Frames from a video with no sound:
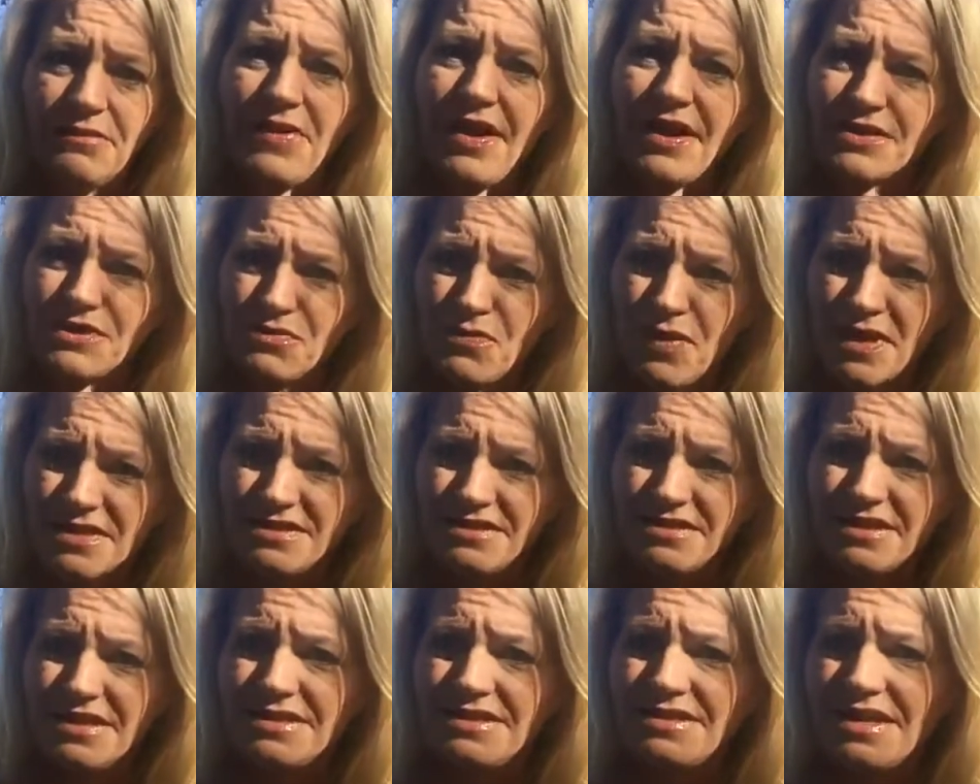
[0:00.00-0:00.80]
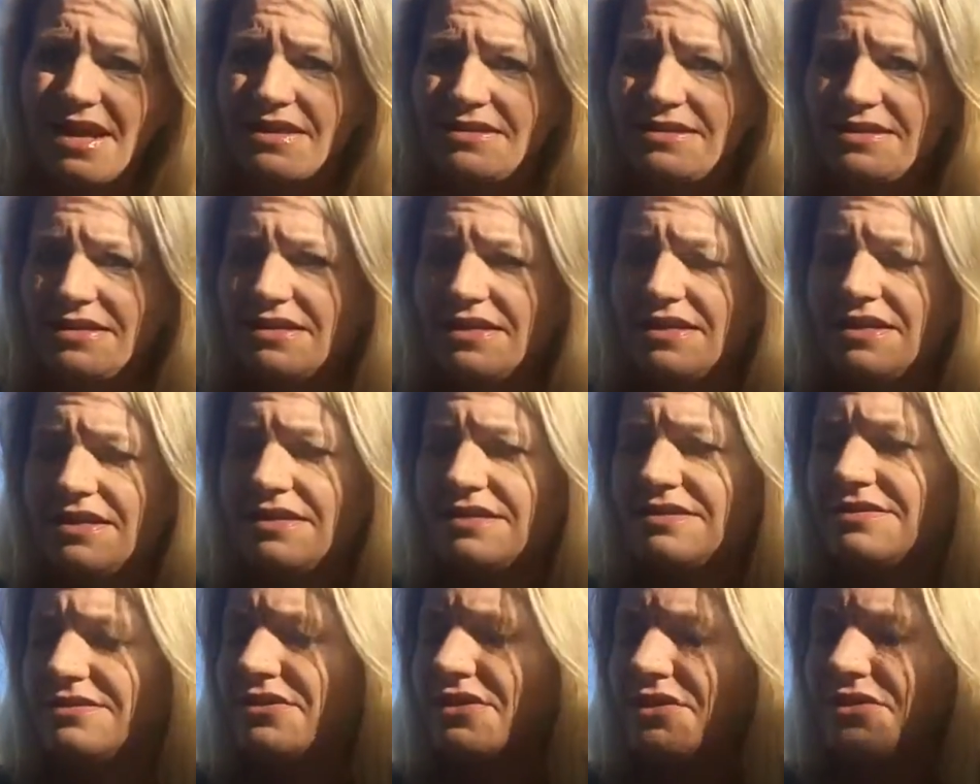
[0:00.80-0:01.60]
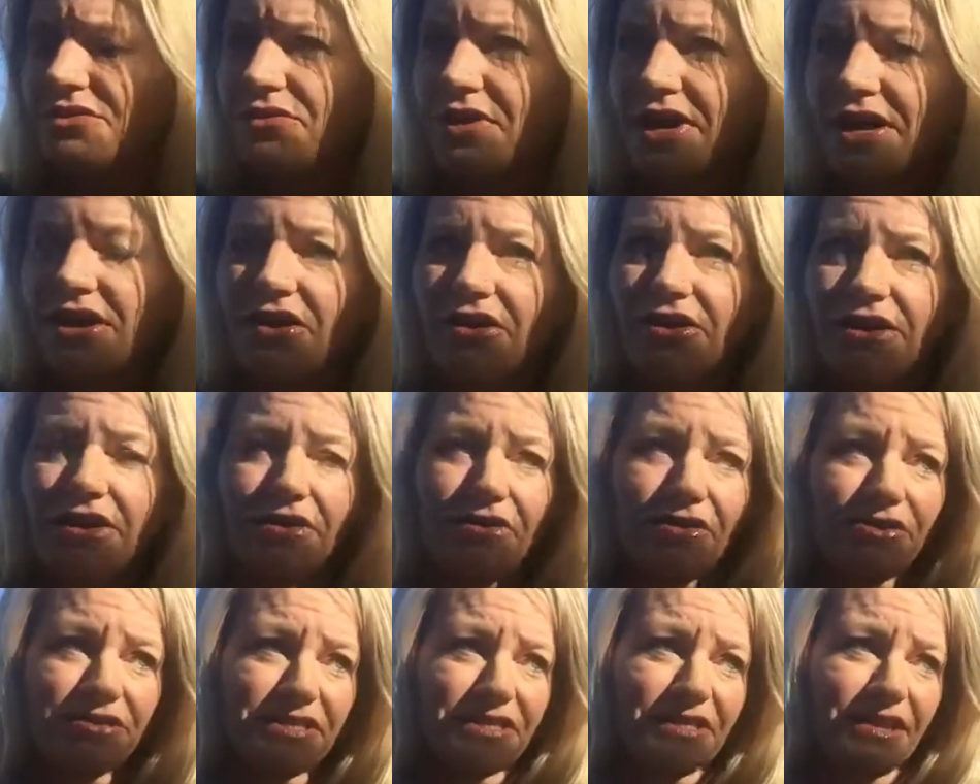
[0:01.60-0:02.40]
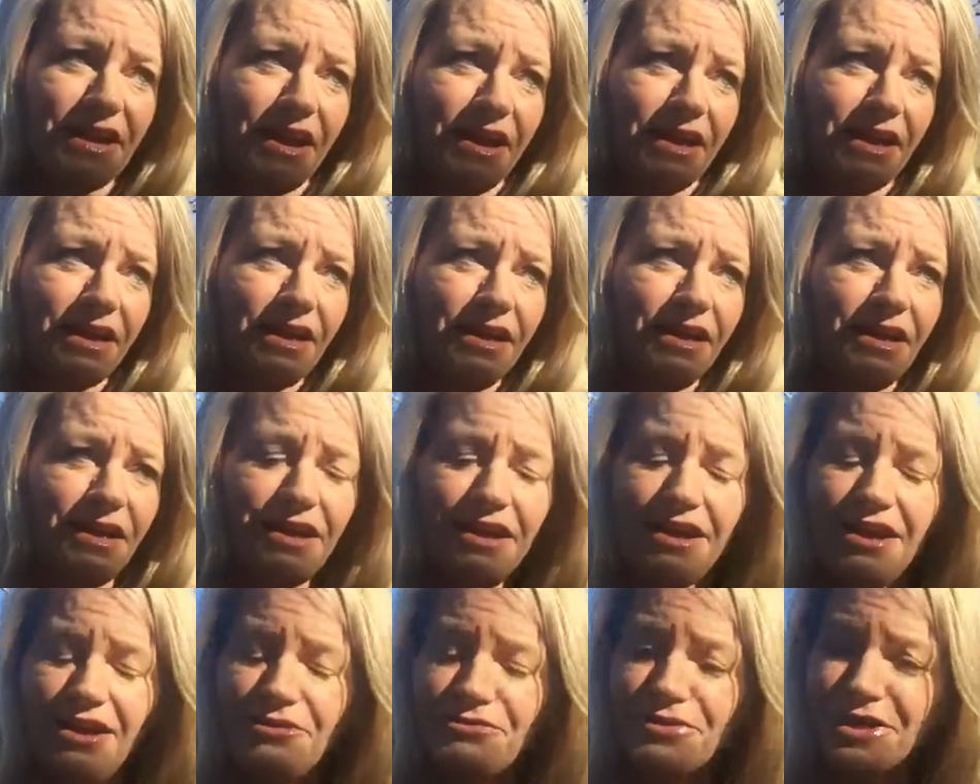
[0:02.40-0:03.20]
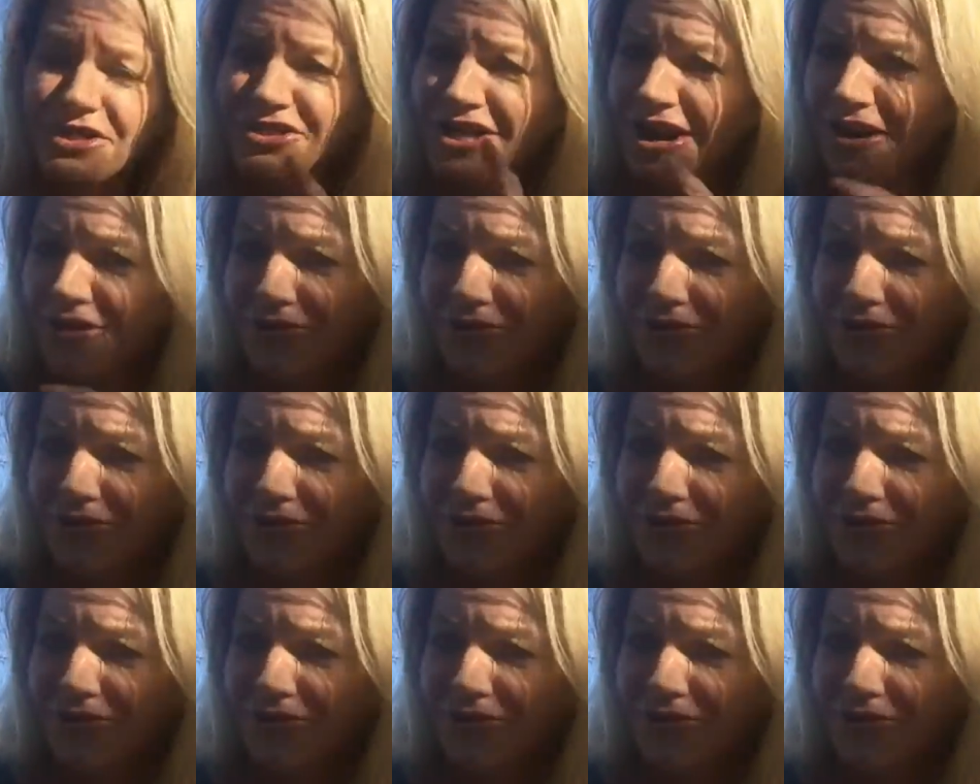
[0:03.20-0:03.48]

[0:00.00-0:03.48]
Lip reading: As Wesley says in his great article today, reach